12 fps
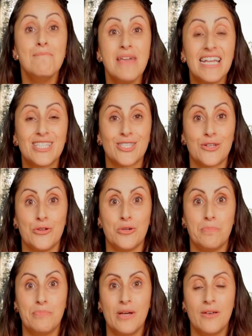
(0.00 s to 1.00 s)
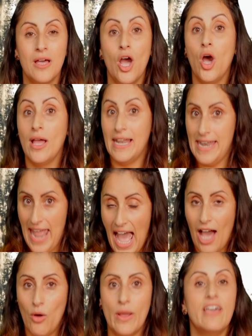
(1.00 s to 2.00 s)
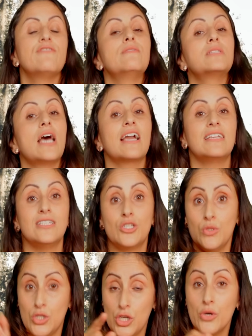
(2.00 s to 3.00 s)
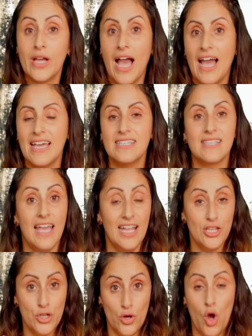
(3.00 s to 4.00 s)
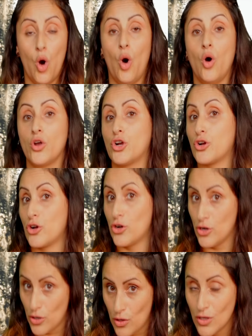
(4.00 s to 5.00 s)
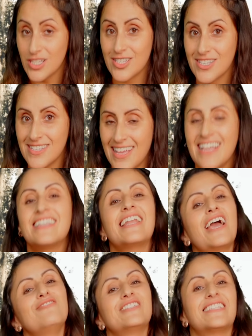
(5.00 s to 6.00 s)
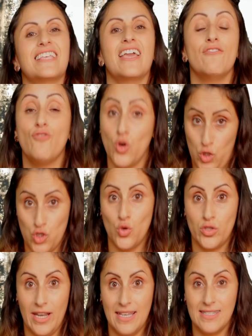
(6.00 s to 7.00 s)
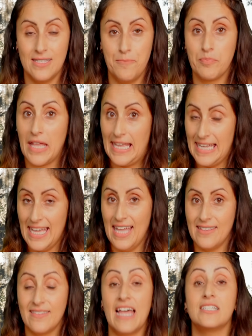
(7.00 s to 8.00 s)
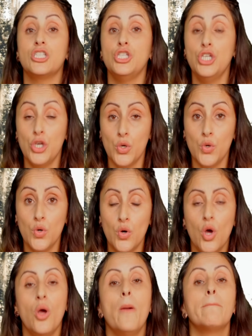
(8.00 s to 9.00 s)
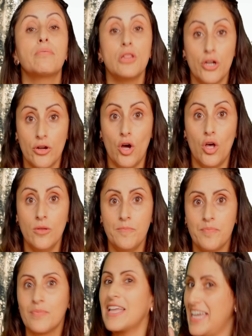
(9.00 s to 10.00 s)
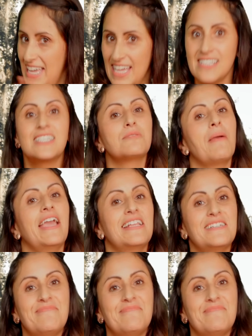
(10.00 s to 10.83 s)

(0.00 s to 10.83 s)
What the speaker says: mixed group. Now, if I'm talking to you guys and you're all girls, then I would say vosotras. And again, that's you, plural, in Spain.